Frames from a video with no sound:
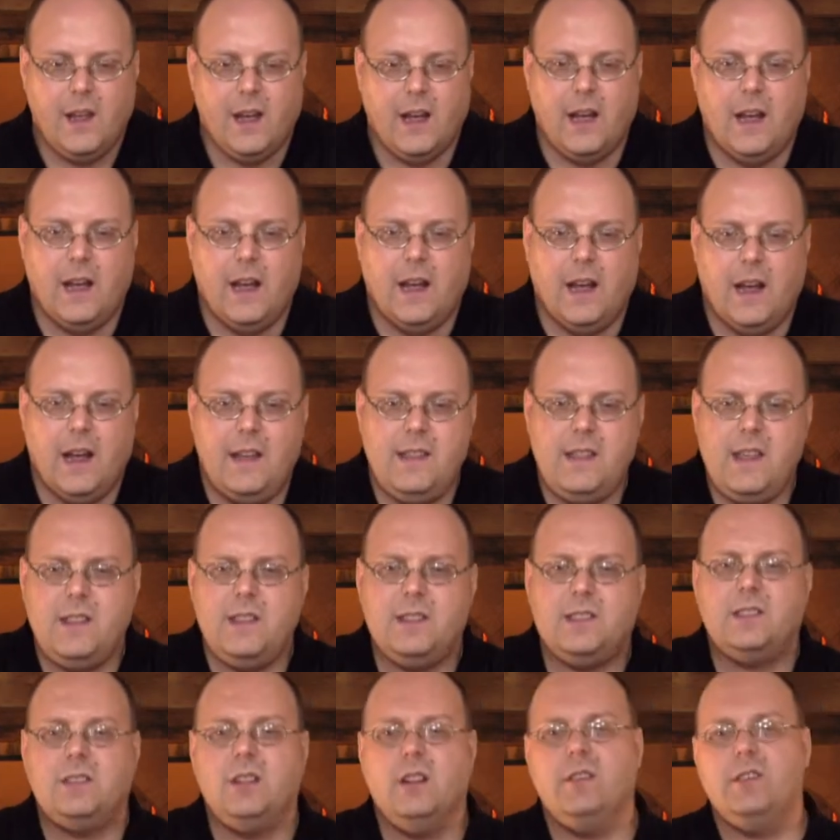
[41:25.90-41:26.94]
Uh, and then
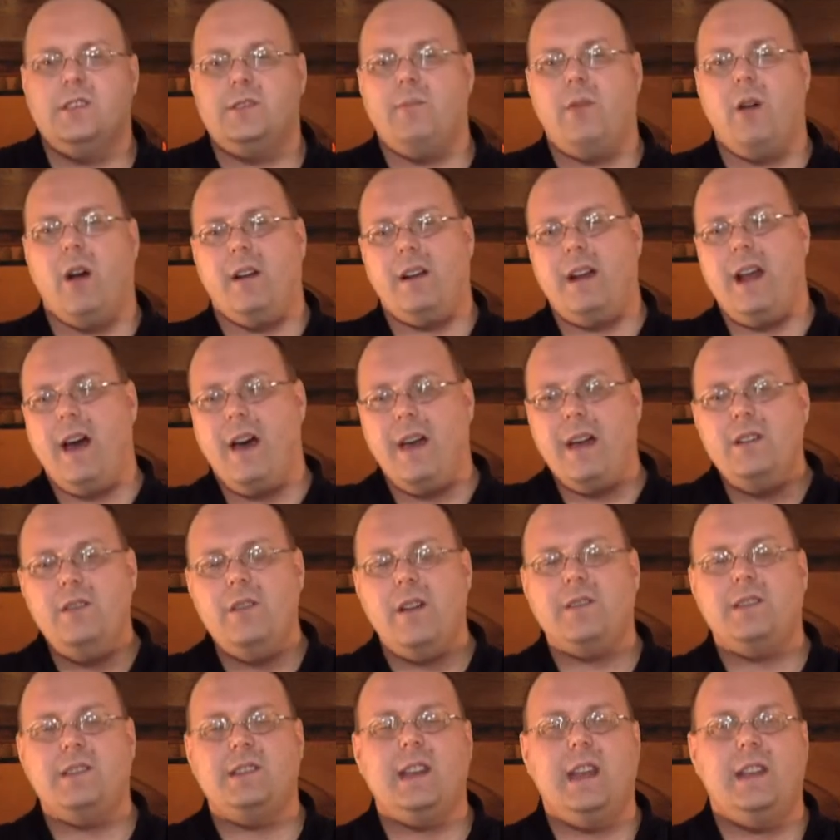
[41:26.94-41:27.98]
the service part. Now, I do
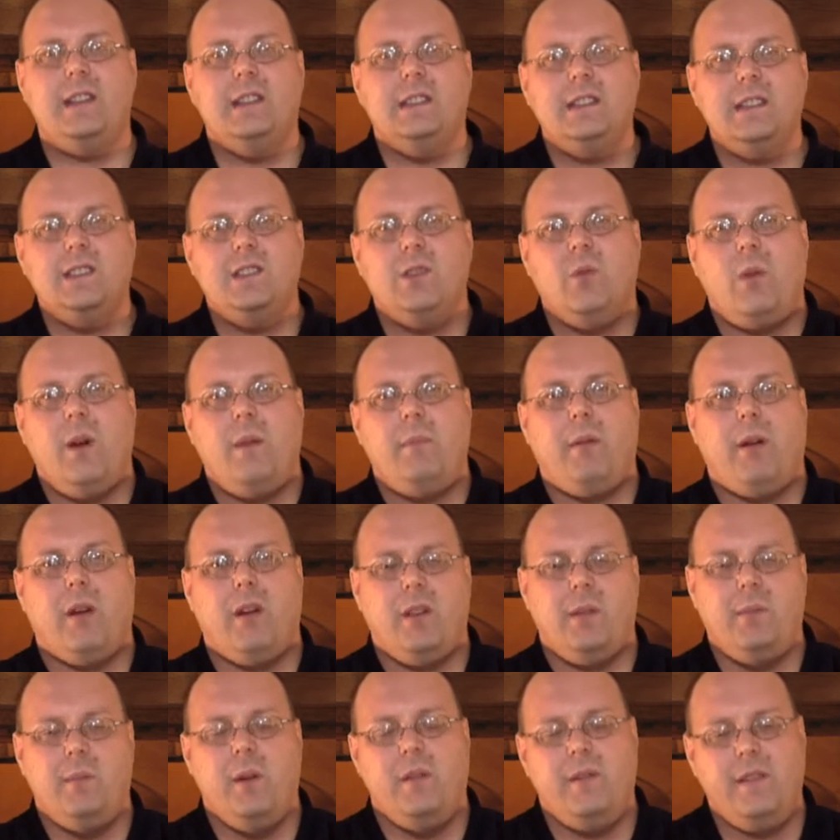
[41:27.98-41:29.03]
have to say, this is the one
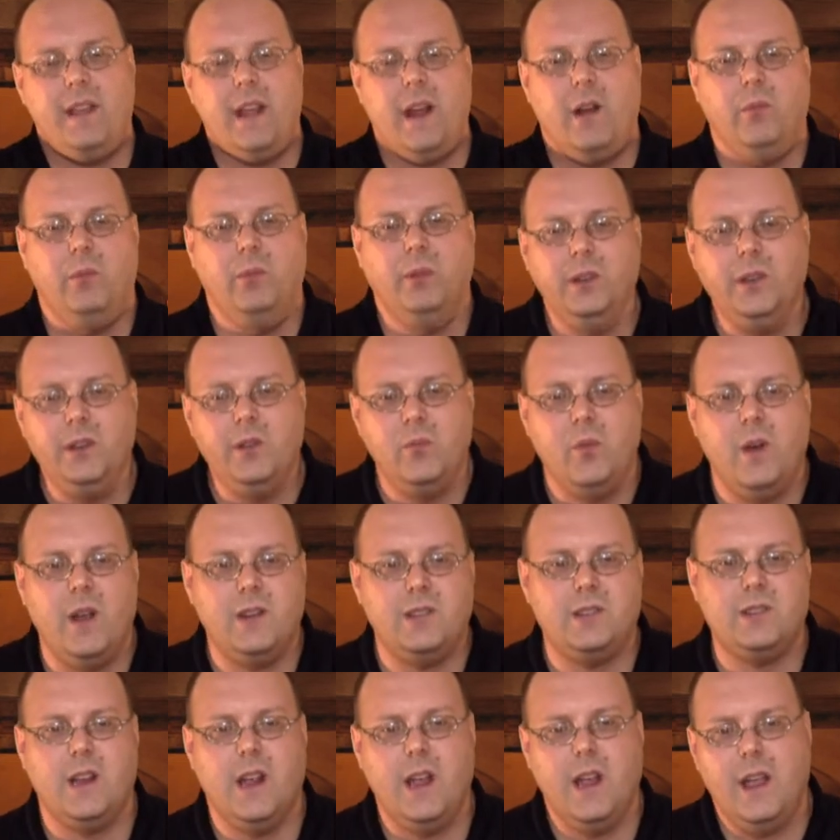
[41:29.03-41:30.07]
part of the movie that I really
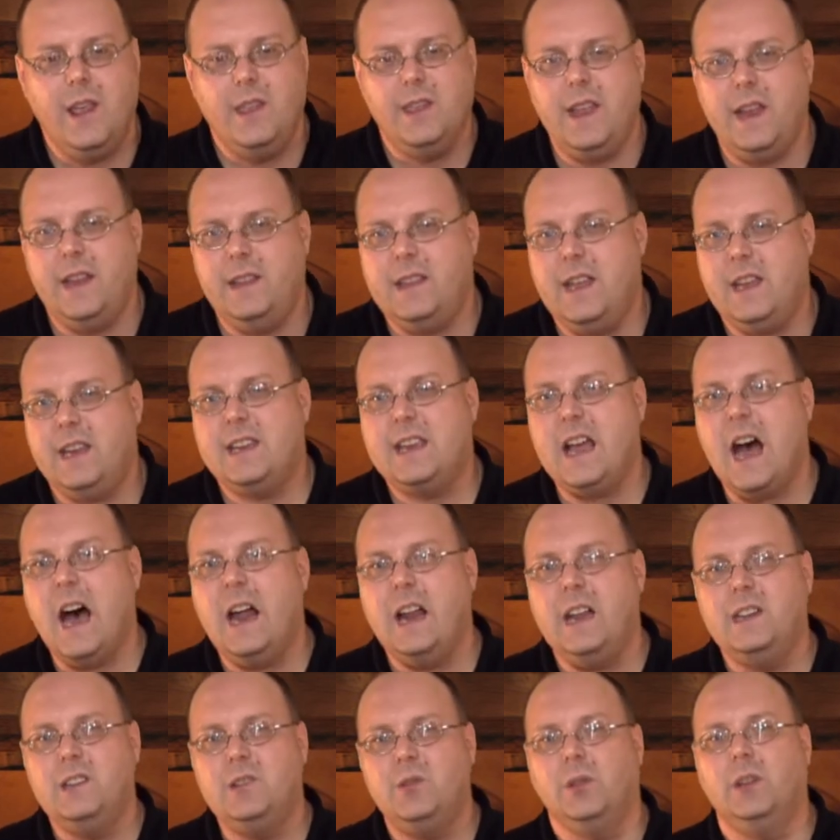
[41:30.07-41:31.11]
wish they, they
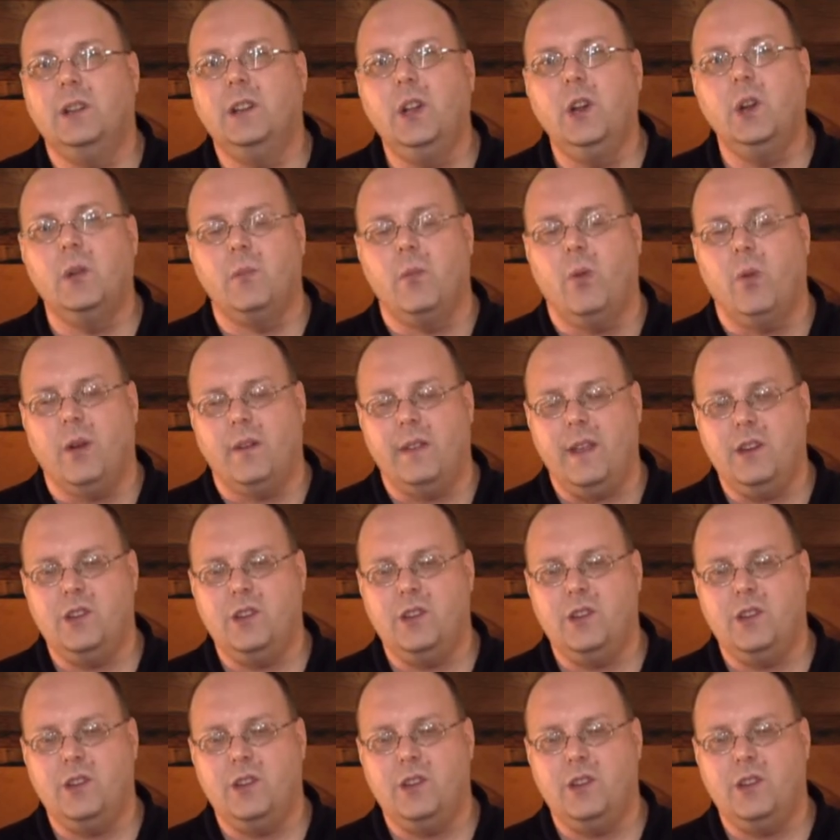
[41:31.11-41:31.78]
got into a little more.